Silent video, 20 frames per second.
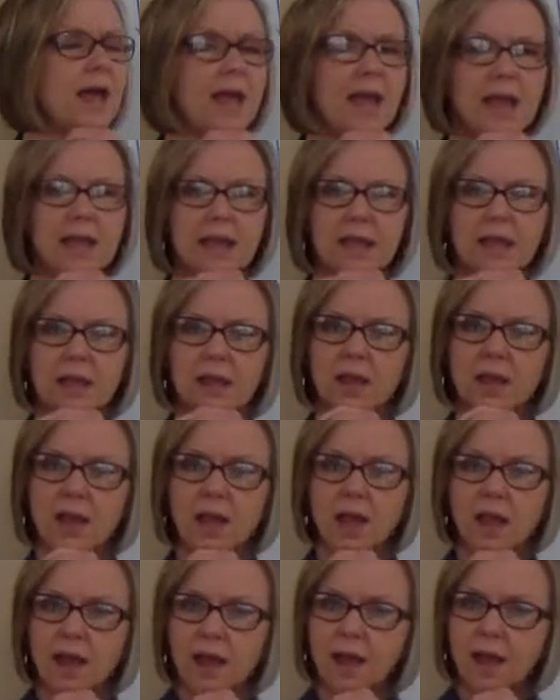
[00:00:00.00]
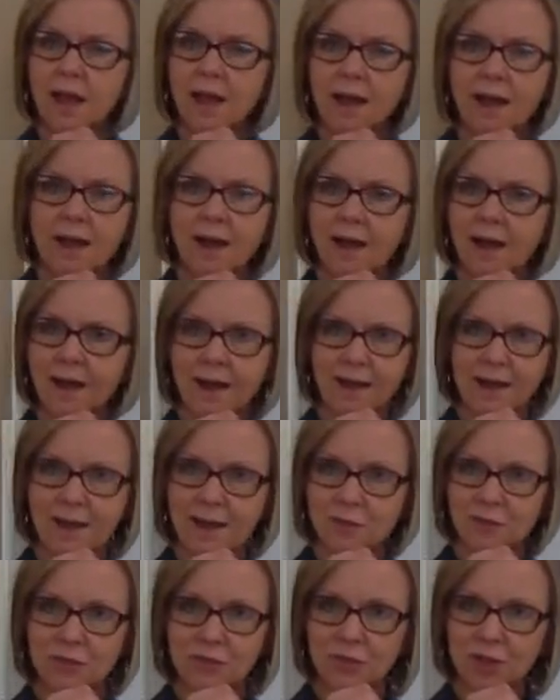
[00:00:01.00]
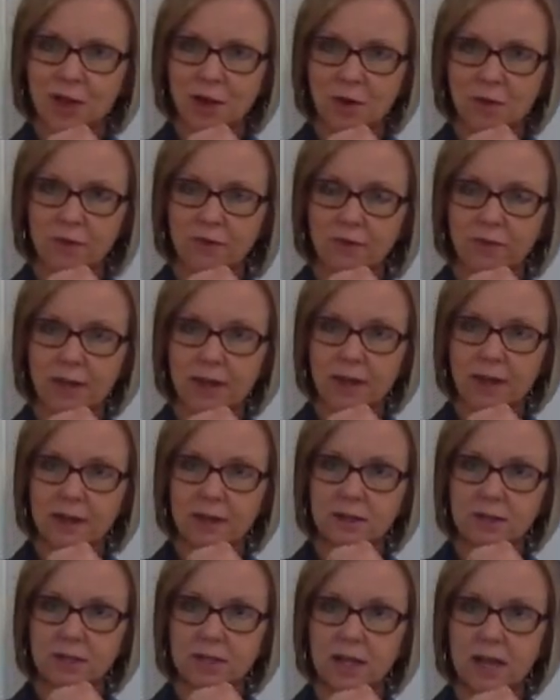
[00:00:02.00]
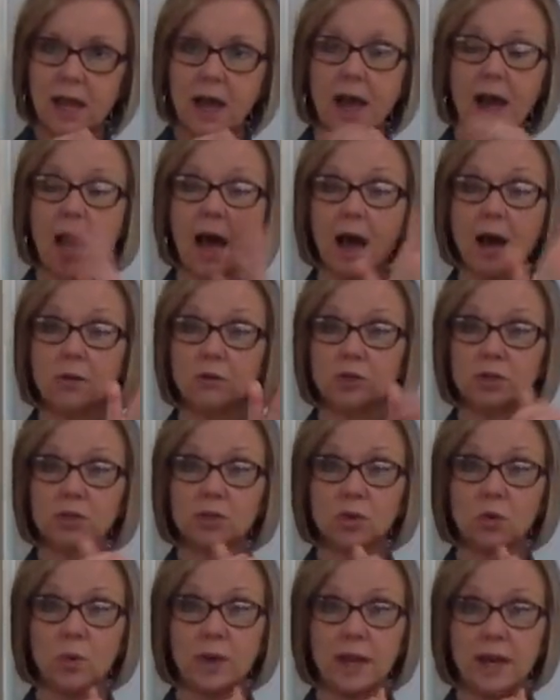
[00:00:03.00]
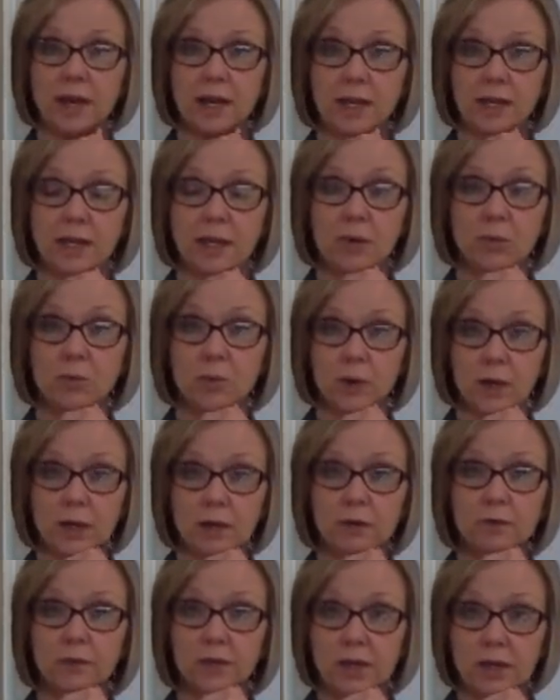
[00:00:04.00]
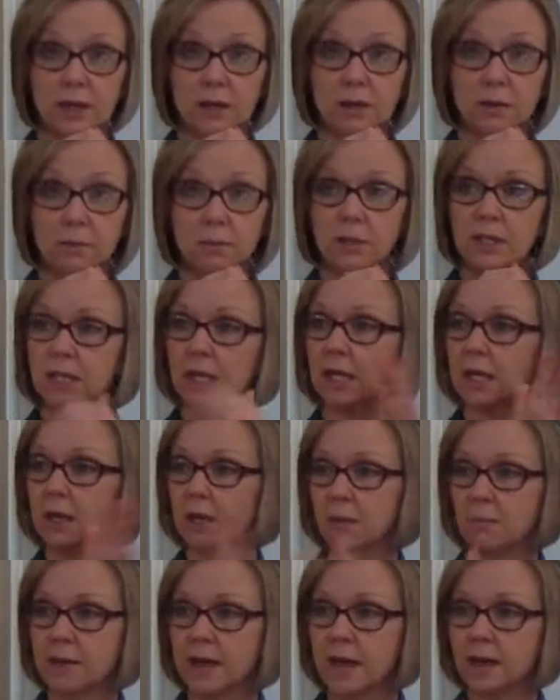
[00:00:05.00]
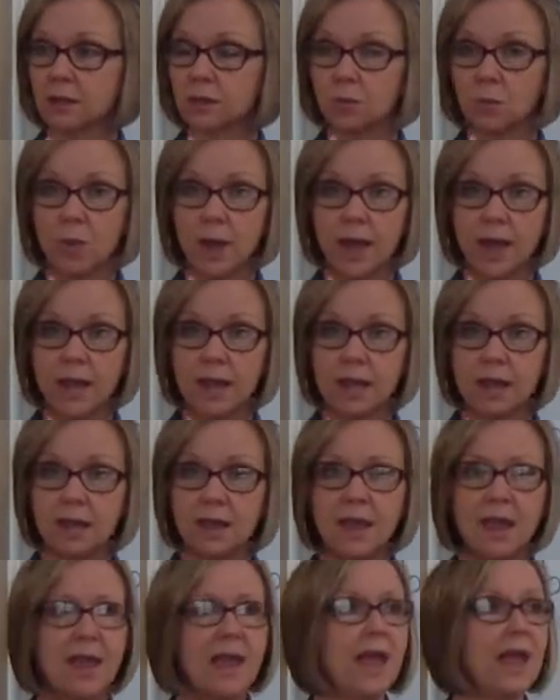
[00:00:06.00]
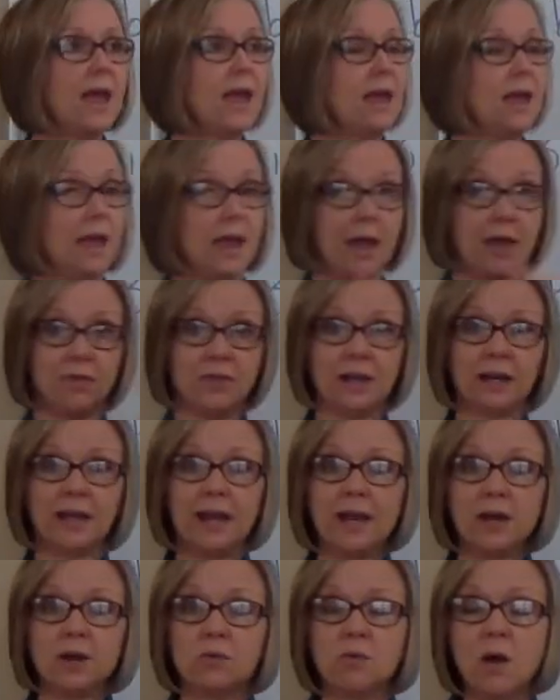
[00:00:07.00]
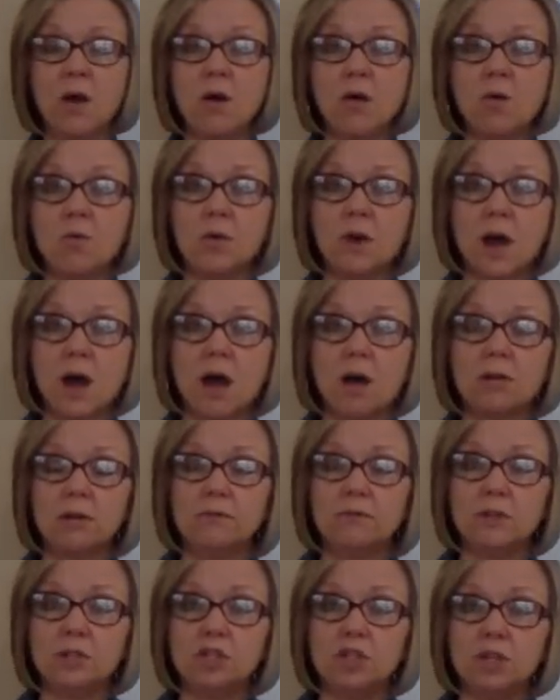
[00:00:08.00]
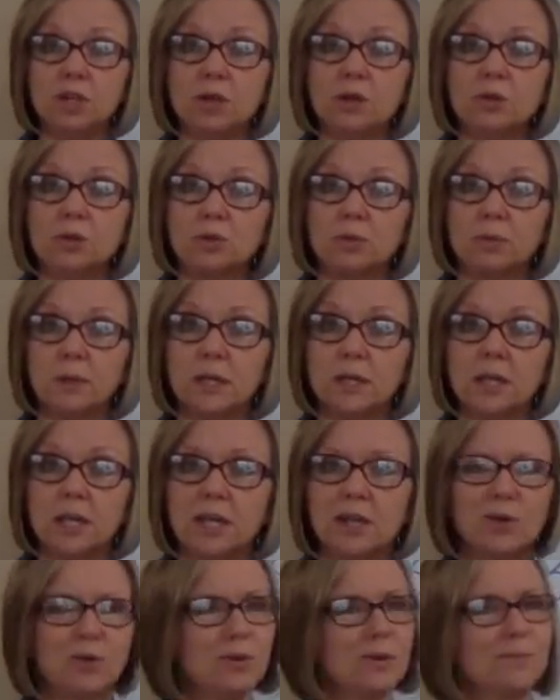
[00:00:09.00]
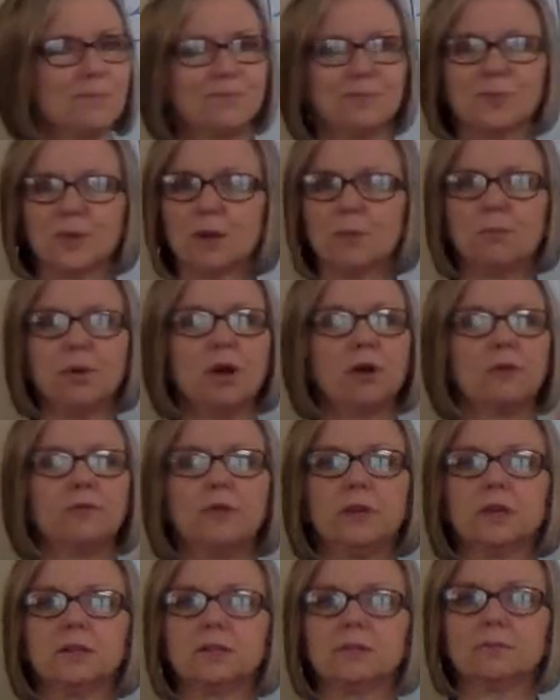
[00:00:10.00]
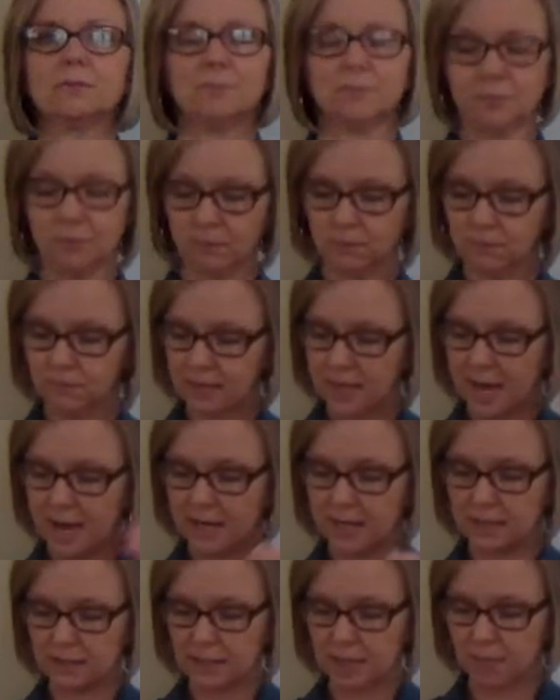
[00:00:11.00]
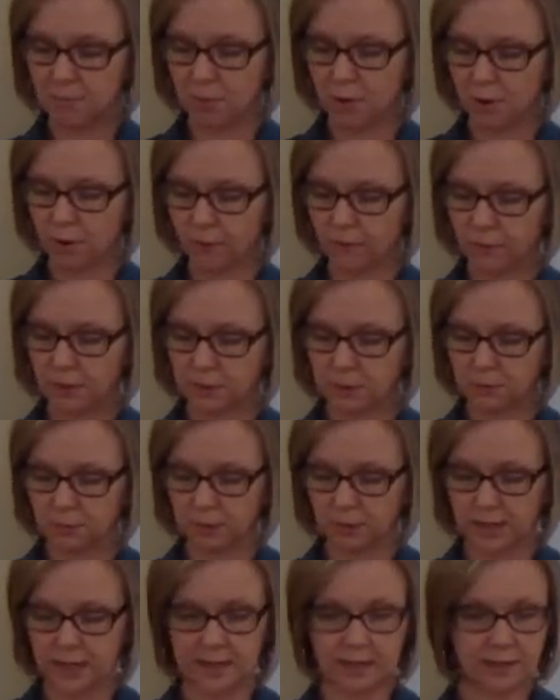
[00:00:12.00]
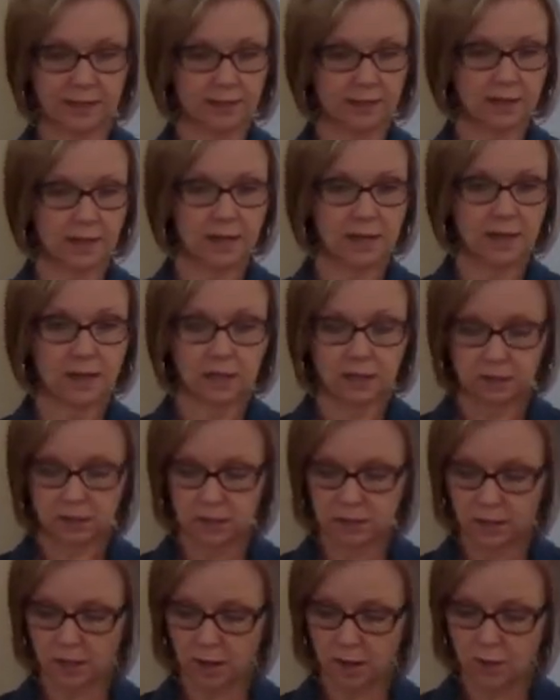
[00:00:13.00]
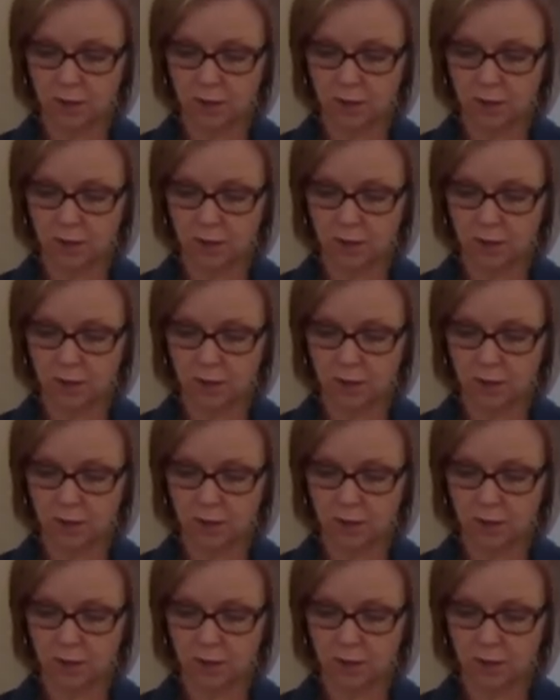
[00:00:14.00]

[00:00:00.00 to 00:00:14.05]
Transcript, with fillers: Hey, I haven't thought of that. I'll just go ahead and get rid of him, get him out of the way, and then later on, all of the Jews will be killed perfect. That is a perfect plan. So,